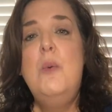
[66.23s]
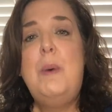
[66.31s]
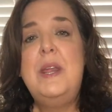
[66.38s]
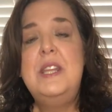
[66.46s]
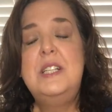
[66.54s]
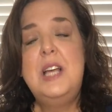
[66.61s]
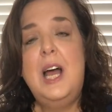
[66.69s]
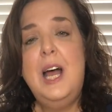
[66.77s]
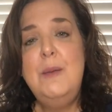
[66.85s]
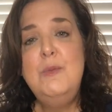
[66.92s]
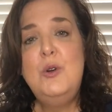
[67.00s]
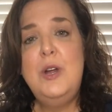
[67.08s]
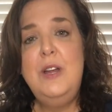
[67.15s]
By the
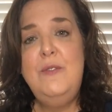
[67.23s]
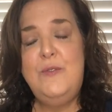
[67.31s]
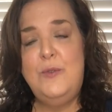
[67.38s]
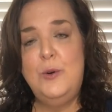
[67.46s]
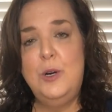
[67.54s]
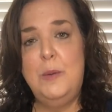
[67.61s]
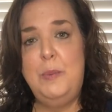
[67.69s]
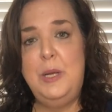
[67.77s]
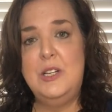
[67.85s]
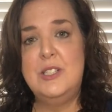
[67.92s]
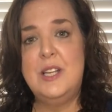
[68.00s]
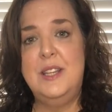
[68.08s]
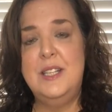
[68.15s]
time grade four
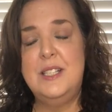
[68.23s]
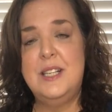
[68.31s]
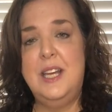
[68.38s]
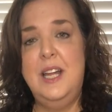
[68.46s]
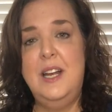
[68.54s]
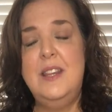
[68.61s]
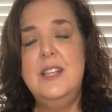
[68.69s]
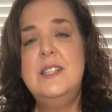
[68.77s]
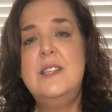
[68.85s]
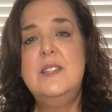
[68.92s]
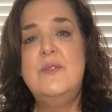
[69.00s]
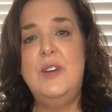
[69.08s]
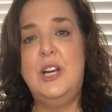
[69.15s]
appears on the skin, this
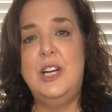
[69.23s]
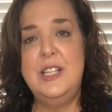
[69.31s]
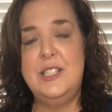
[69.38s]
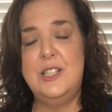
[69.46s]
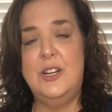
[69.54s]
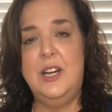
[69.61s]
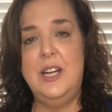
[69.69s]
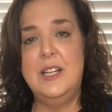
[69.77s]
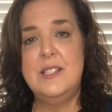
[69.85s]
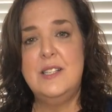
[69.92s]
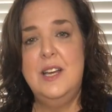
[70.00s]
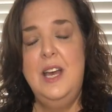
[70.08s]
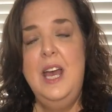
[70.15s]
is very
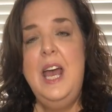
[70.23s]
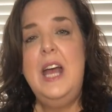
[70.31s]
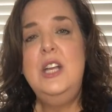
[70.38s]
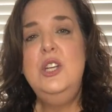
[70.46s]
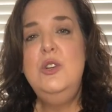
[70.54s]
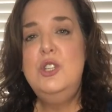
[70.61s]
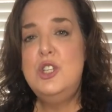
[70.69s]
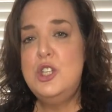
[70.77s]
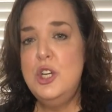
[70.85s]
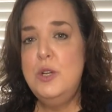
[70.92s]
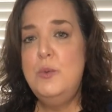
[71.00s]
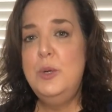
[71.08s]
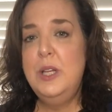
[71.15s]
serious, and you
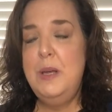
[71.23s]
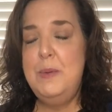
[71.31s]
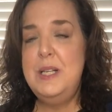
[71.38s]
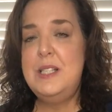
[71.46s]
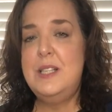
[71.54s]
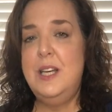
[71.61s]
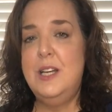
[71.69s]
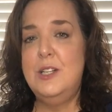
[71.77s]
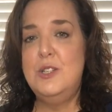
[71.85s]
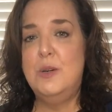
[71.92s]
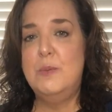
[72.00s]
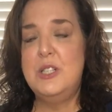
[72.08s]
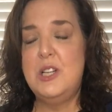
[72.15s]
should really be seeing a
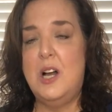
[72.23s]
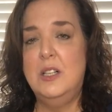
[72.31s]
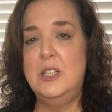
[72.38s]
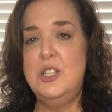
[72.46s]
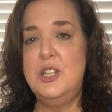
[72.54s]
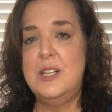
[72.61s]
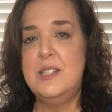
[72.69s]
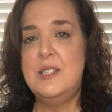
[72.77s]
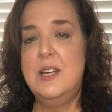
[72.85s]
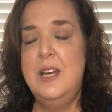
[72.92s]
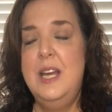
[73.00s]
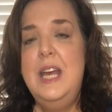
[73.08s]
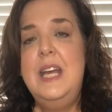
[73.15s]
dermatologist.
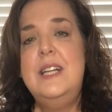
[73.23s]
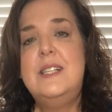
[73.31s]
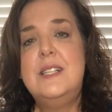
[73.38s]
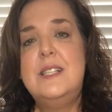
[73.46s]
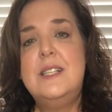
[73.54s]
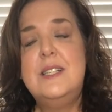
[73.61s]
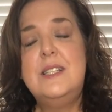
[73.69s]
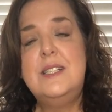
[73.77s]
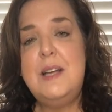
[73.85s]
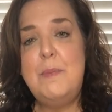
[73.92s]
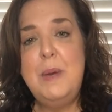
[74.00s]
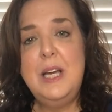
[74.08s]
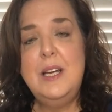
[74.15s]
It's a
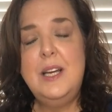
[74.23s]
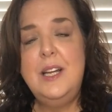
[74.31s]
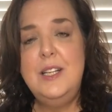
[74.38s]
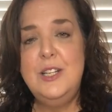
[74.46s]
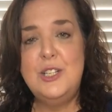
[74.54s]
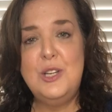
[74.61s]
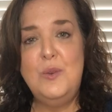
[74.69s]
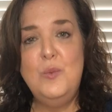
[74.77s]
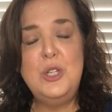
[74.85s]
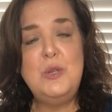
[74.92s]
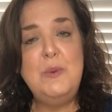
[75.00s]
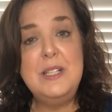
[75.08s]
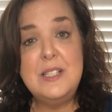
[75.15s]
systemic condition,
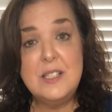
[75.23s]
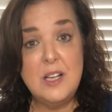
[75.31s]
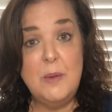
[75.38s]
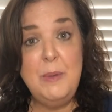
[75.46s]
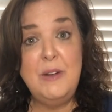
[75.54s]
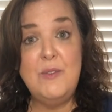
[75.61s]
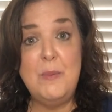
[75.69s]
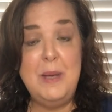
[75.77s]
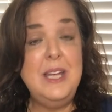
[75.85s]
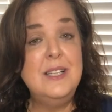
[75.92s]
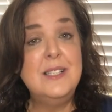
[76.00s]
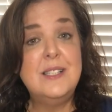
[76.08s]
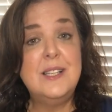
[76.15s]
which means it's coming from
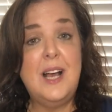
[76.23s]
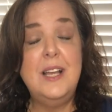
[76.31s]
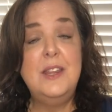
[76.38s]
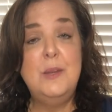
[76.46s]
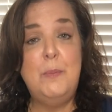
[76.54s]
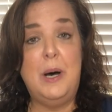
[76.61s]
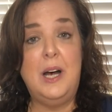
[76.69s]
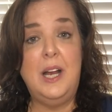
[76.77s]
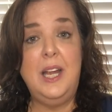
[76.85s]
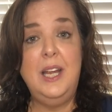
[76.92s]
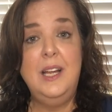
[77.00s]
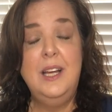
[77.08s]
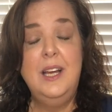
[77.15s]
inside the body.